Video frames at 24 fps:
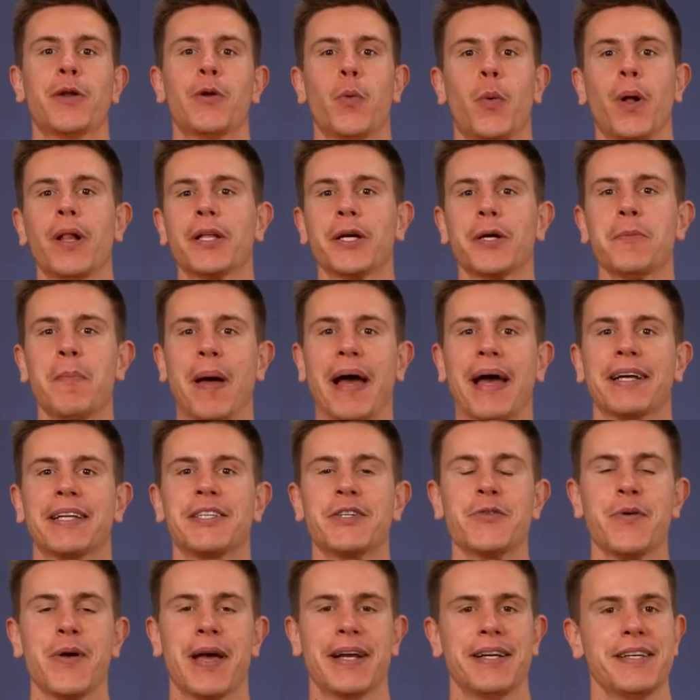and welcome back
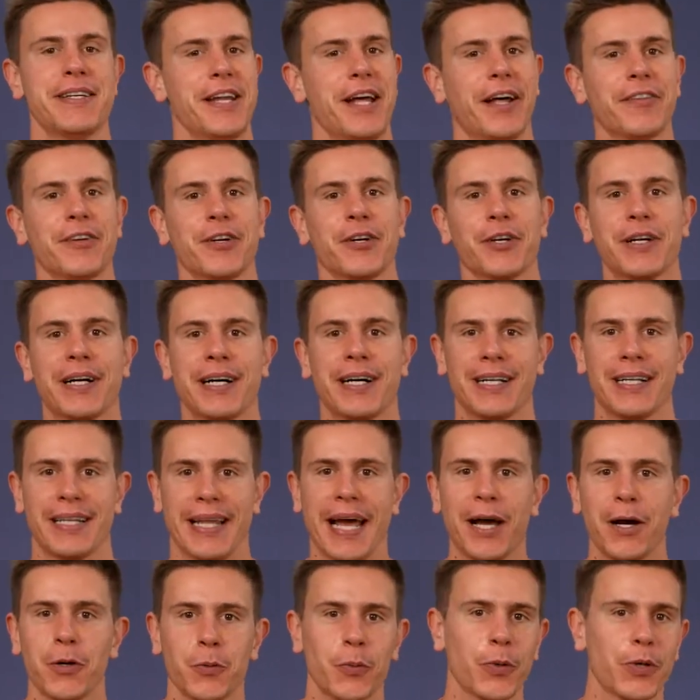to another
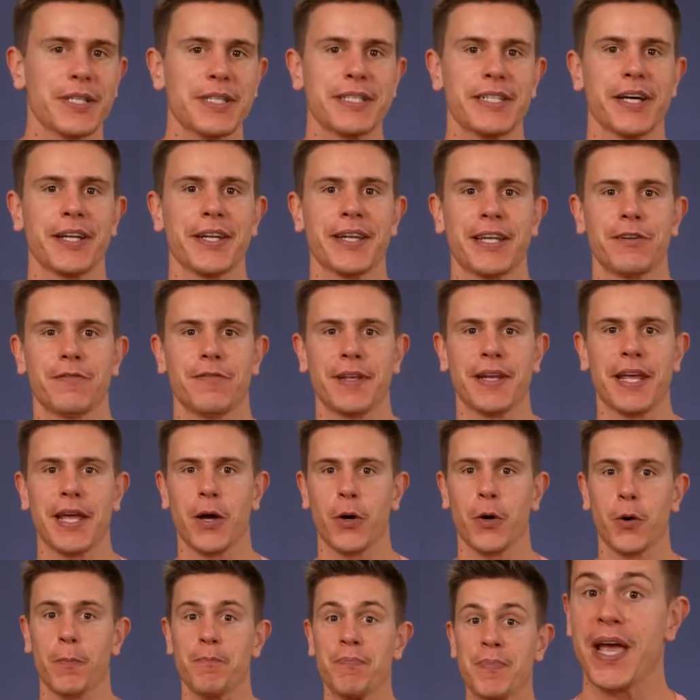Cloudwards.net
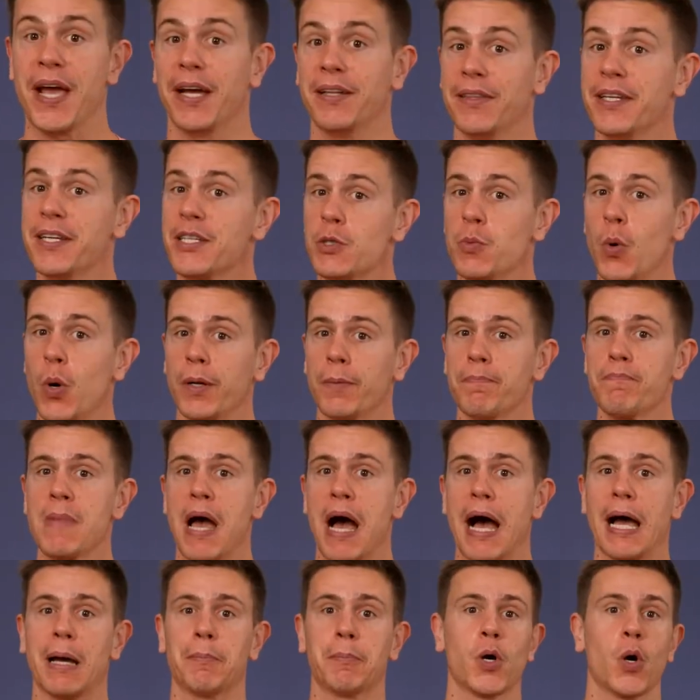video. In this one,
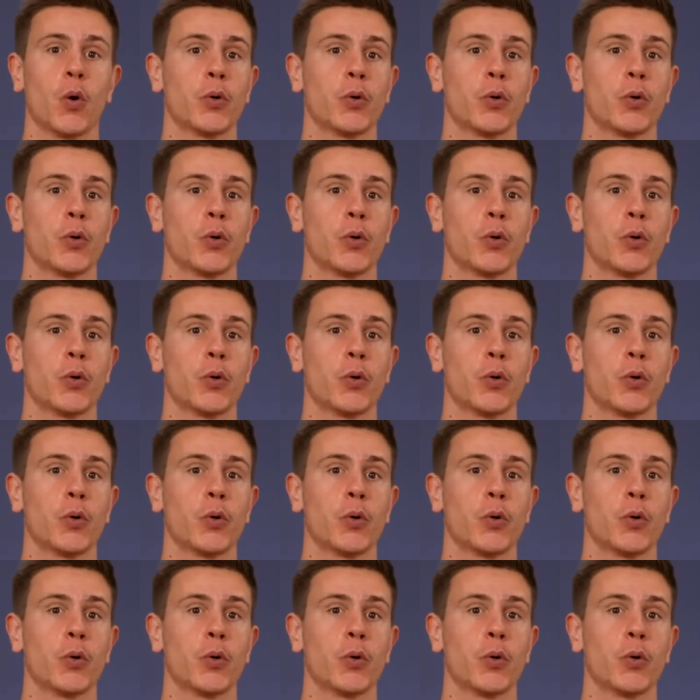I'm